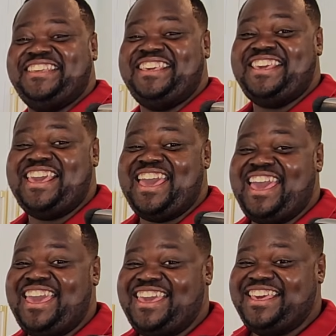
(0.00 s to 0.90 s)

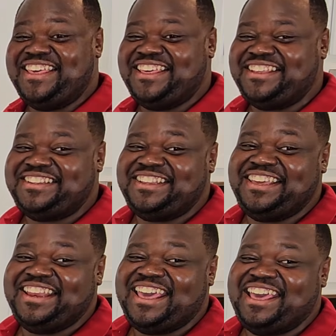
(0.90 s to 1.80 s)
Yeah, look
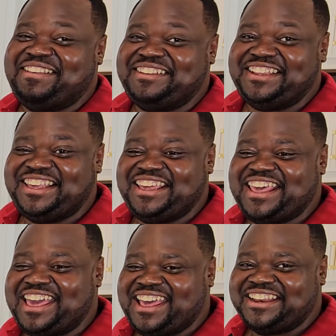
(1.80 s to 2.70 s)
at that. Look at
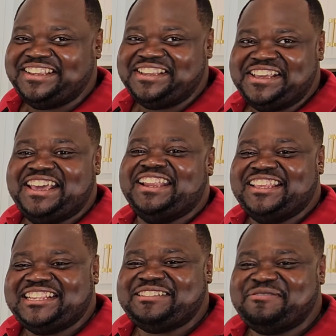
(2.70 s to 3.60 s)
that.
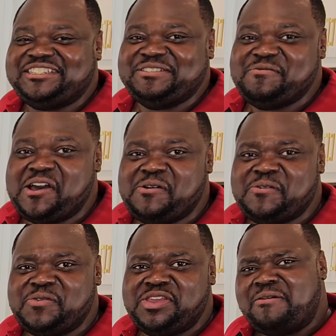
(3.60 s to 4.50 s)
This is what you
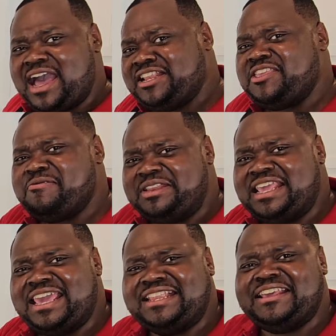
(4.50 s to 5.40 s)
want. Why do you
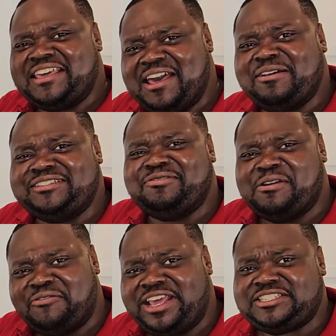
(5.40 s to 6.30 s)
need to go to
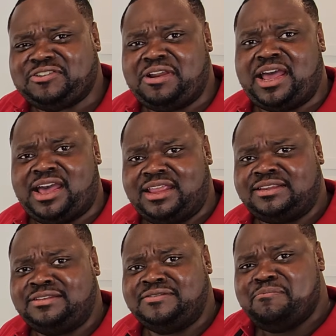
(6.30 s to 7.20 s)
a restaurant?
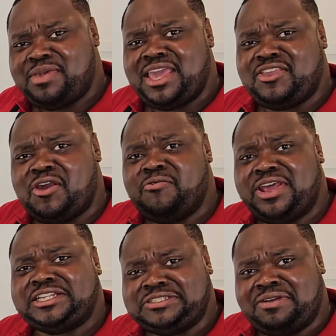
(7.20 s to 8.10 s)
Make your
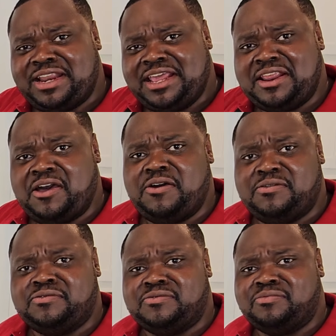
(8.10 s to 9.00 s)
restaurant at
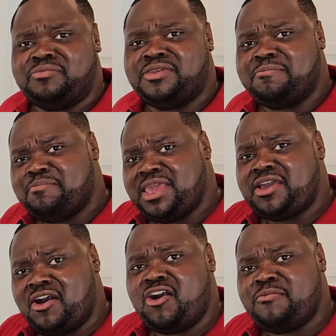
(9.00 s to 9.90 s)
home. Be
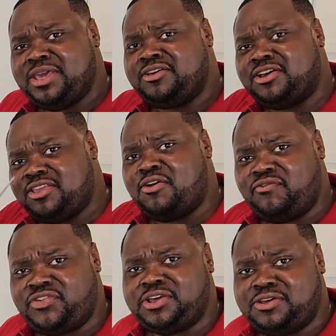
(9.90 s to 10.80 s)
home and cook your
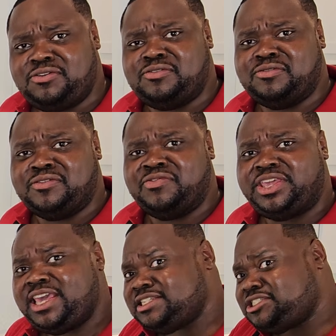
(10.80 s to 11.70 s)
food.
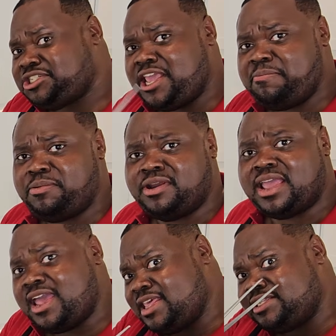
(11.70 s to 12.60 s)
It's cheaper
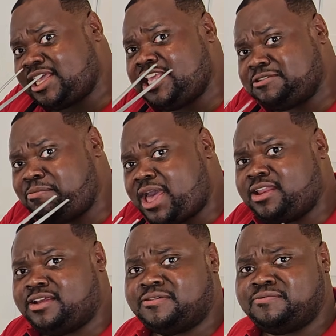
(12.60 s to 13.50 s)
and it tastes
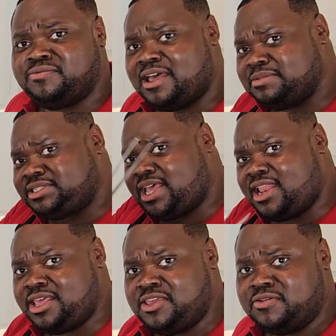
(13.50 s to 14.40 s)
better. I'm
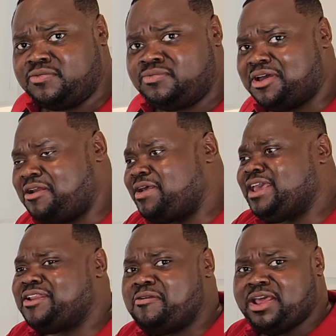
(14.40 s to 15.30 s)
telling you. All
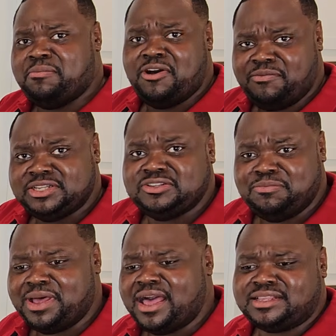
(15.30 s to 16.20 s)
right, I'm off my
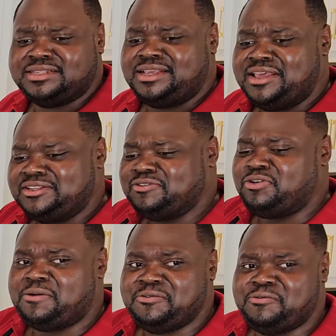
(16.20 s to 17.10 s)
soapbox. So
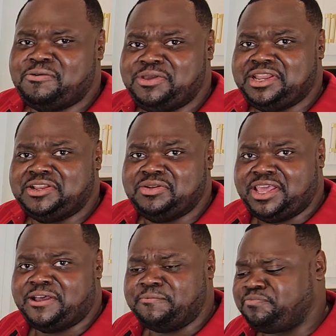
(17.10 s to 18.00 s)
what we're gonna do
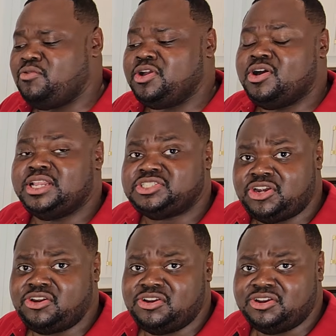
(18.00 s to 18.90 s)
now, we're gonna
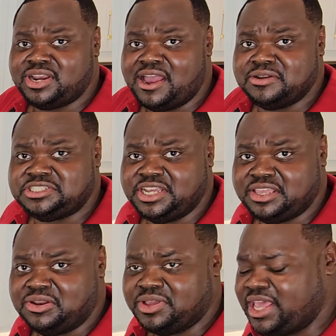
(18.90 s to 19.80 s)
turn our
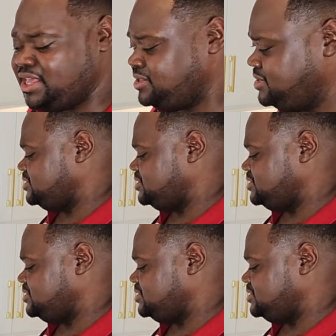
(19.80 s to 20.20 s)
chicken, okay?